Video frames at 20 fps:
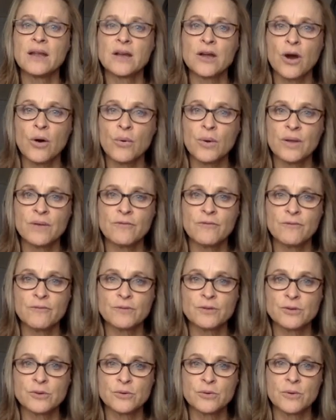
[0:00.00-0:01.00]
to go in
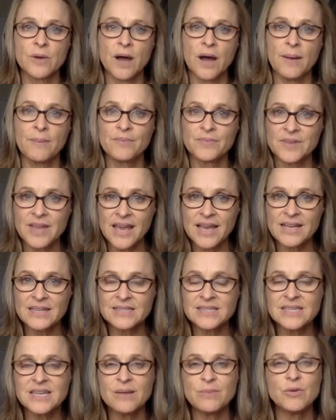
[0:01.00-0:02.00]
to um, take a
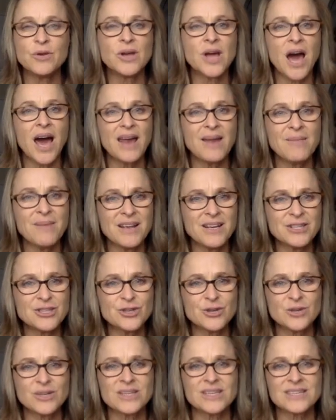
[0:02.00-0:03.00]
steam, you got to make
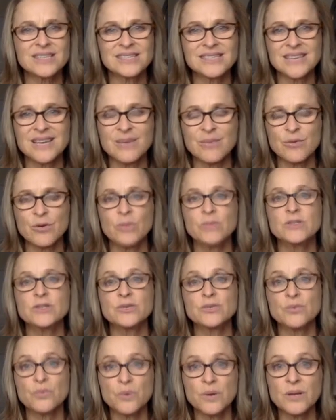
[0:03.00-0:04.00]
sure that the steam room is
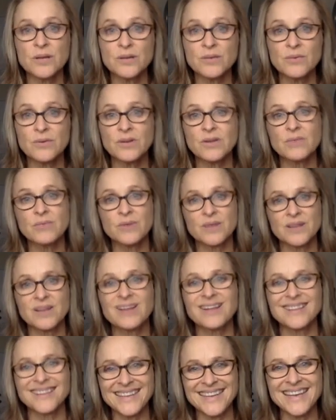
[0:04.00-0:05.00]
really, really, really
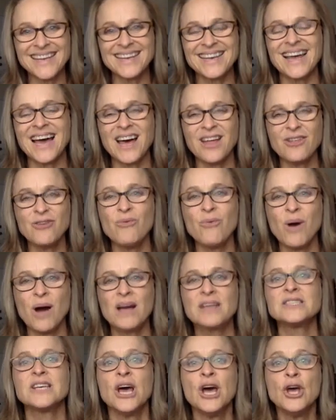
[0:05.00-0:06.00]
clean.
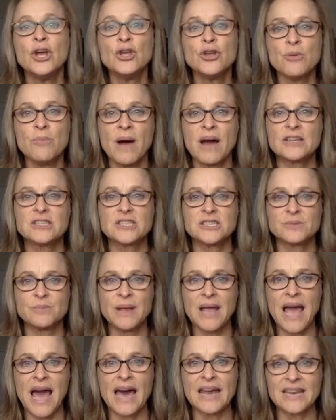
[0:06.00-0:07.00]
Otherwise, you might just
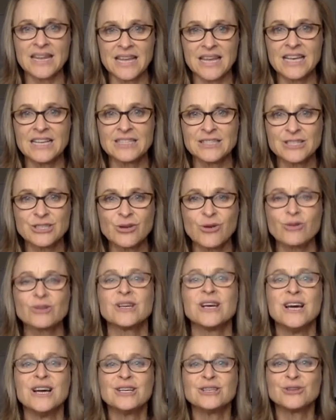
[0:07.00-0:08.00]
be adding insult
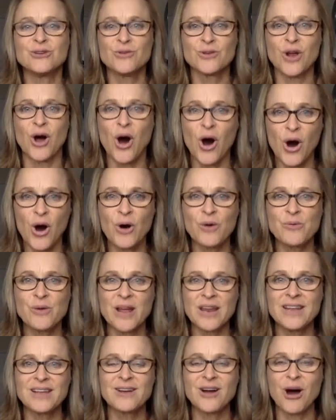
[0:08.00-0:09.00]
to an
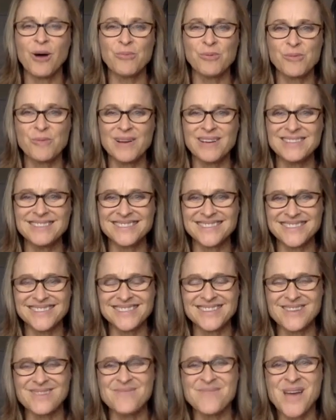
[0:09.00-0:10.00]
already compromised
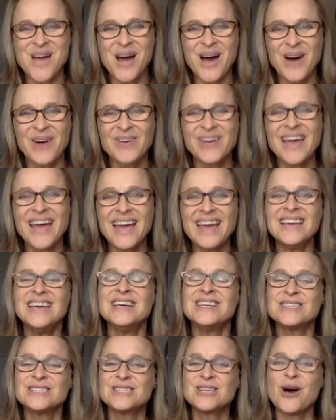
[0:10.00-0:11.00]
system. Okay,
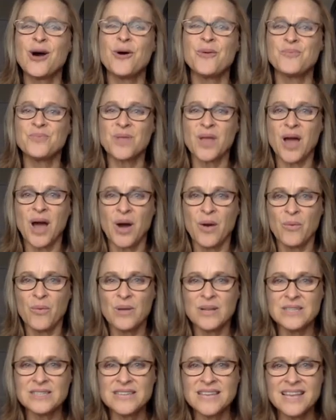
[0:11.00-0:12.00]
so
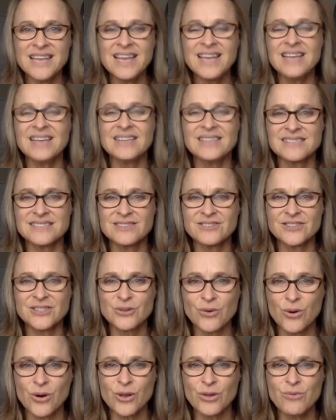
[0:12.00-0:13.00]
wind heat,
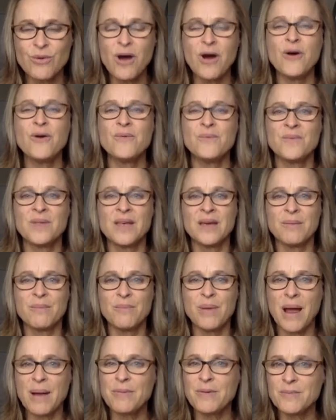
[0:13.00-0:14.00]
sore throat,
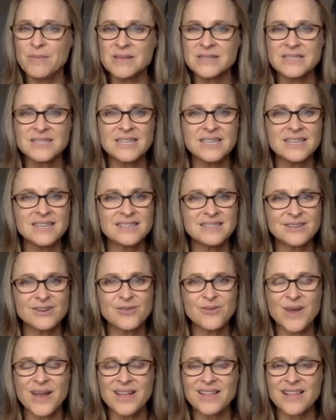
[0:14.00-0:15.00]
peppermint tea is a
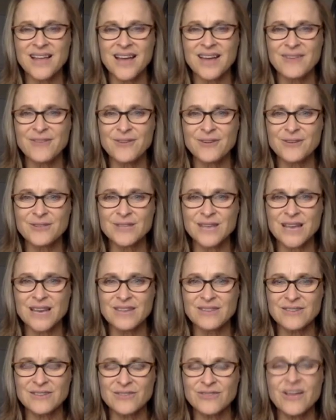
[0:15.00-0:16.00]
great line, first line
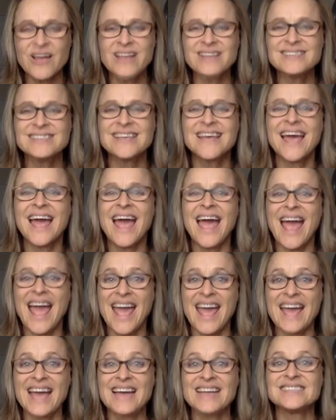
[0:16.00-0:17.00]
of defense,
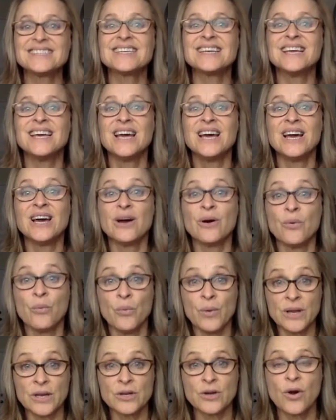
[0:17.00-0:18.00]
and
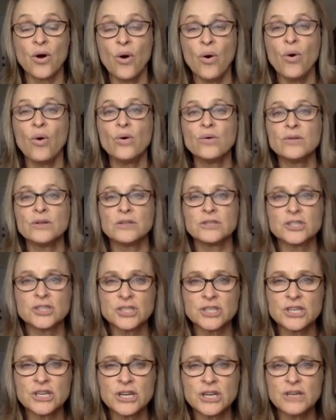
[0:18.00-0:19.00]
wind cold,
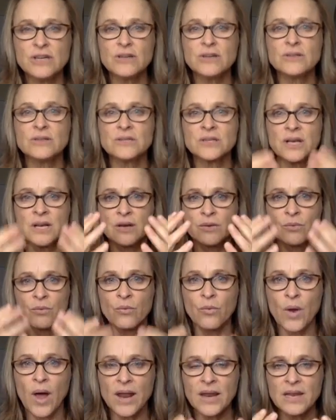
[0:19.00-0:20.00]
chills,
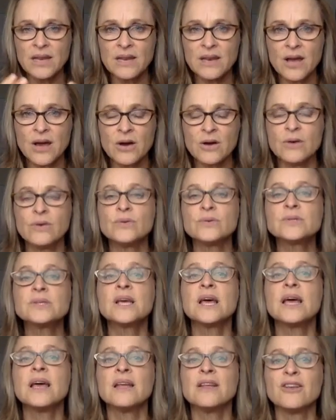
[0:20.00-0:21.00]
runny nose,
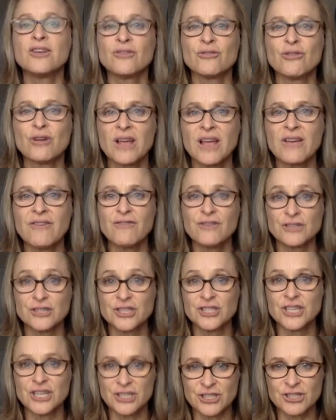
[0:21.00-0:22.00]
you're looking for
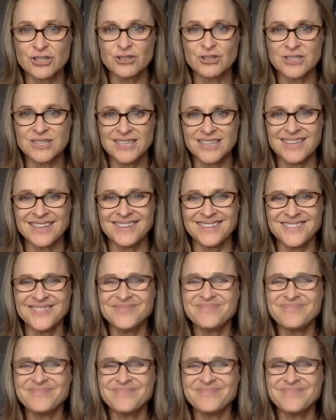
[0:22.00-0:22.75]
ginger tea.